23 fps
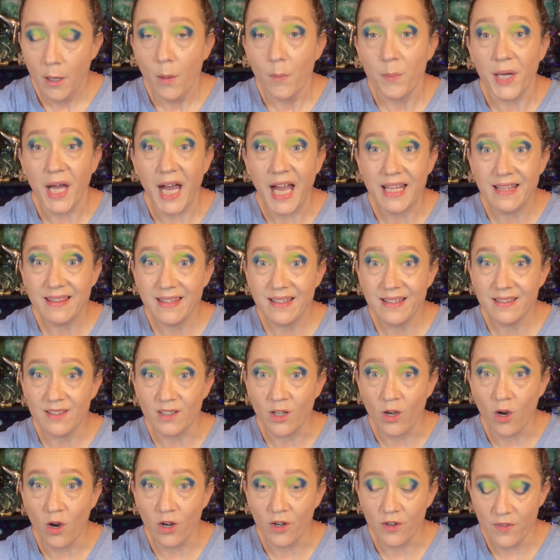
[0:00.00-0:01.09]
But I think the
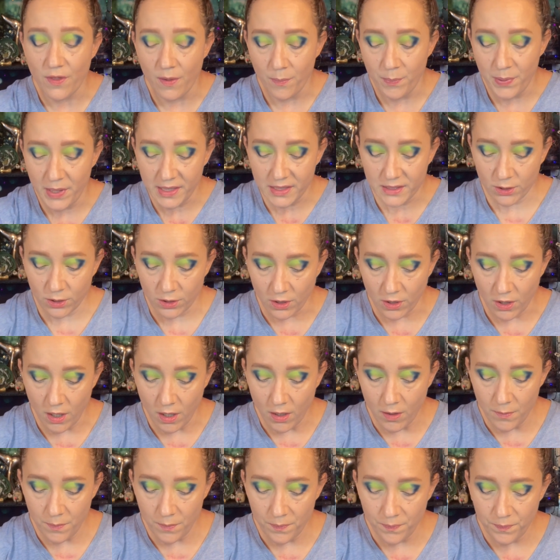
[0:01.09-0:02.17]
car that picked her
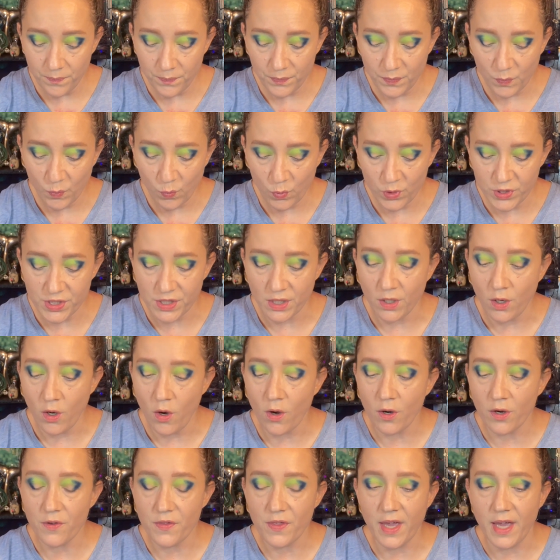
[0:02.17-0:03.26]
up was the
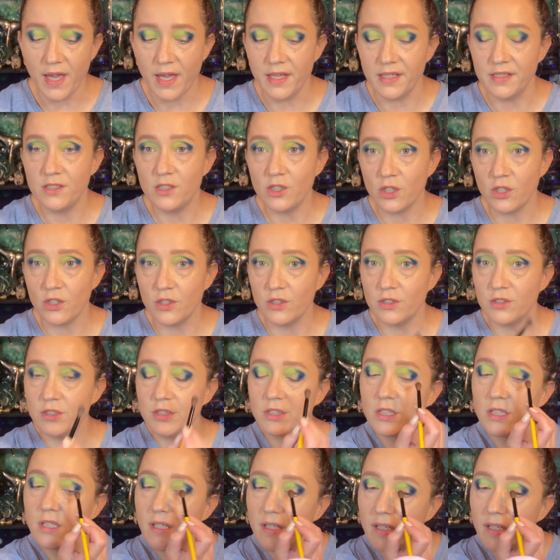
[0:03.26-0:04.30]
car that had turned